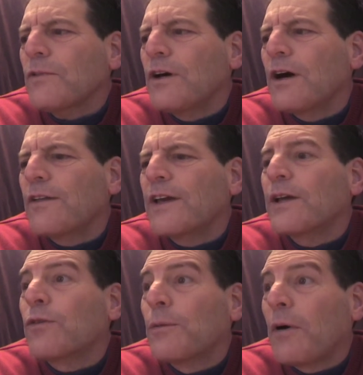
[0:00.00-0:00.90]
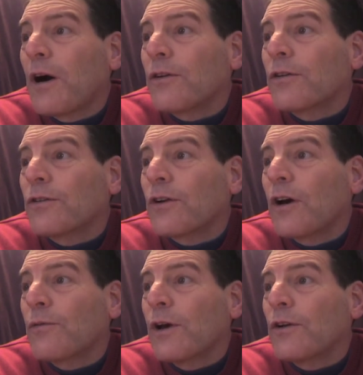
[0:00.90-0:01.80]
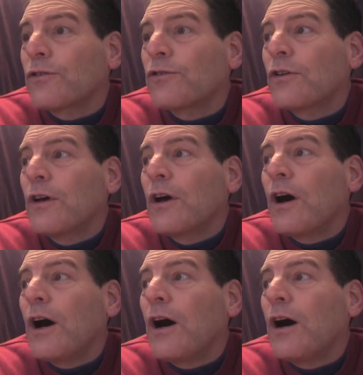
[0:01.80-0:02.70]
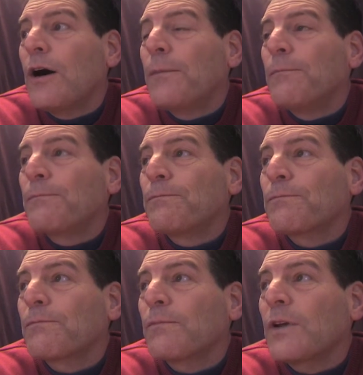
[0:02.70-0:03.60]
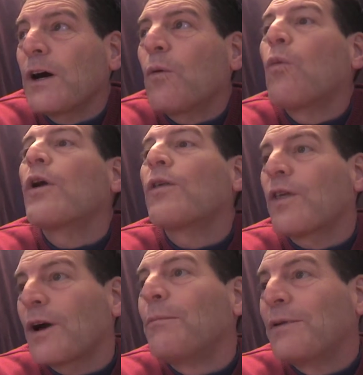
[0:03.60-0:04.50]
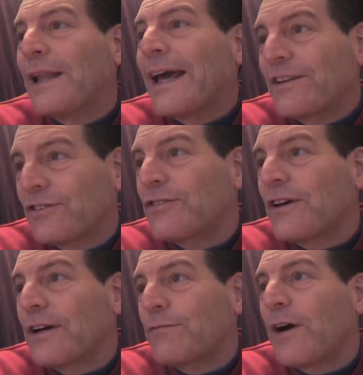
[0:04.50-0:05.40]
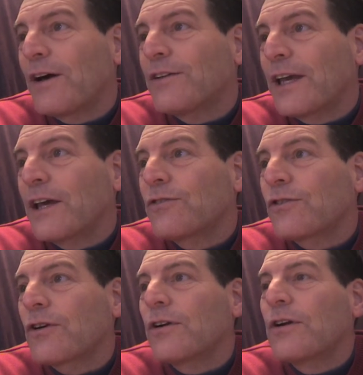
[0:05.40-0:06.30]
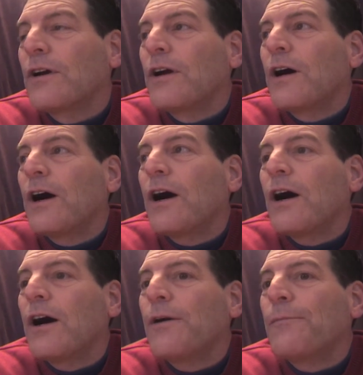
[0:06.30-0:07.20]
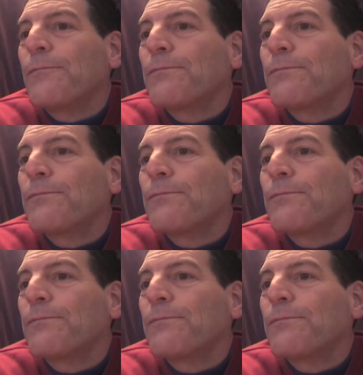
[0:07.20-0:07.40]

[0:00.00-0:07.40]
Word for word: uh, the interim auditor, Dawn Reynolds, mm -hmm. Uh, one of the complaints filed against her. Mm -hmm. um,